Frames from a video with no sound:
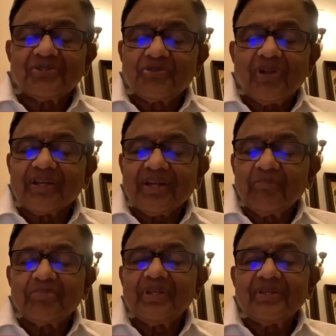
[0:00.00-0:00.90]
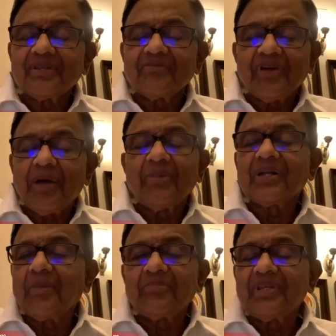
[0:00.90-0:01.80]
drug companies and
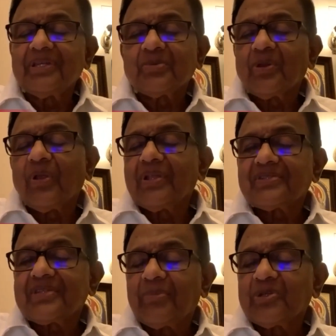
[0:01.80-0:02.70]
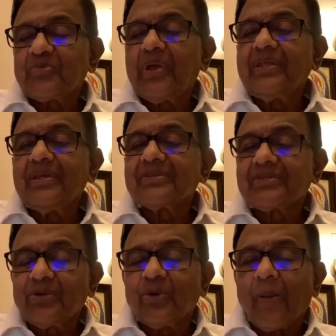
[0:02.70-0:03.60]
pharma companies were all established many
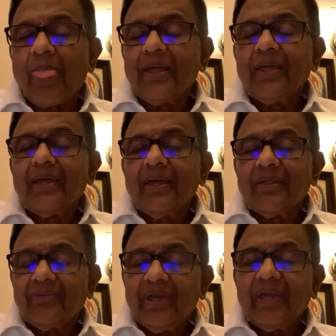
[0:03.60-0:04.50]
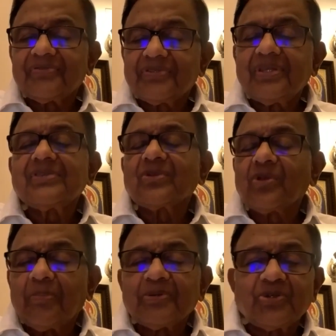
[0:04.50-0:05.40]
years ago. They have seized an
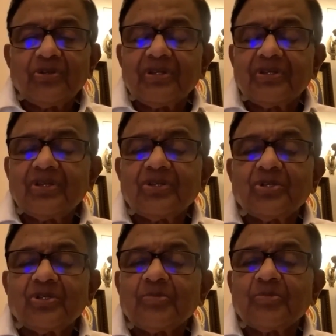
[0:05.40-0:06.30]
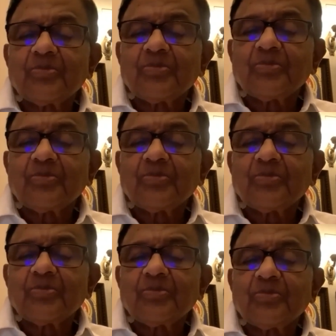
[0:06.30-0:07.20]
opportunity to produce the
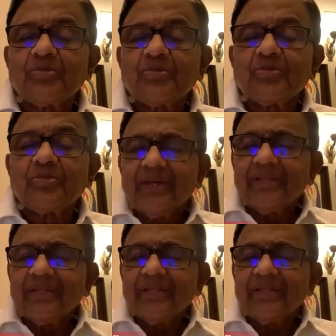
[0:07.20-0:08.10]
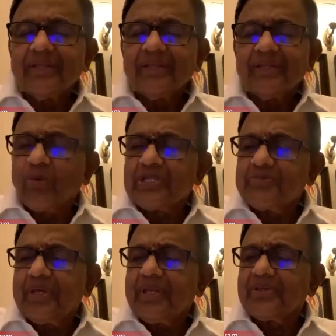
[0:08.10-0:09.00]
vaccines. The government's role
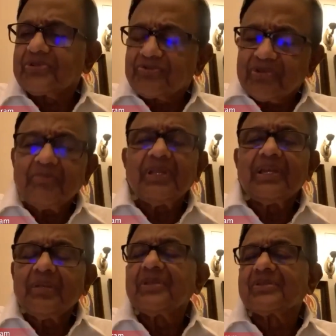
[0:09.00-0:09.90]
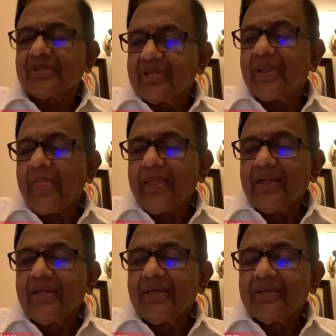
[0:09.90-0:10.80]
has been extremely limited.
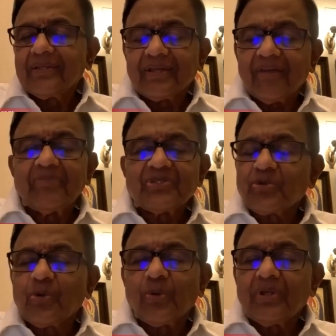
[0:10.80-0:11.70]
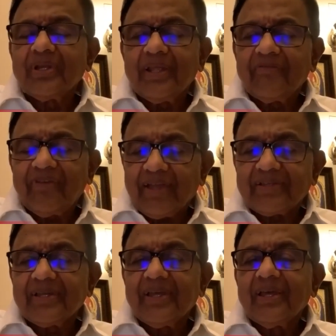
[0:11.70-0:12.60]
The government's role, in
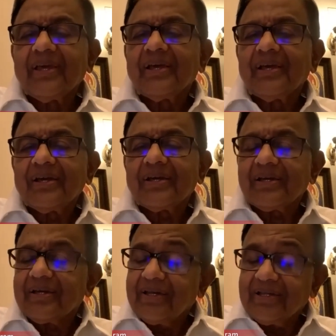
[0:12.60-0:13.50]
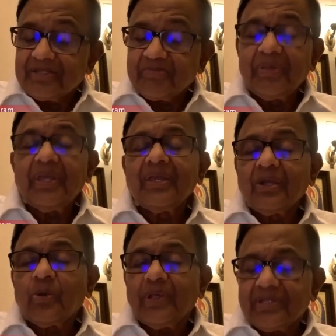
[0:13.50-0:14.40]
fact, is
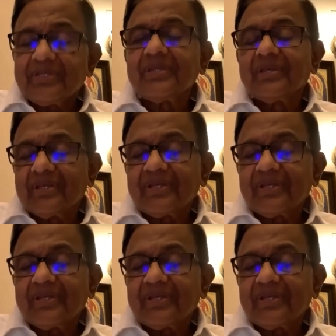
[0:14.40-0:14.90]
being questioned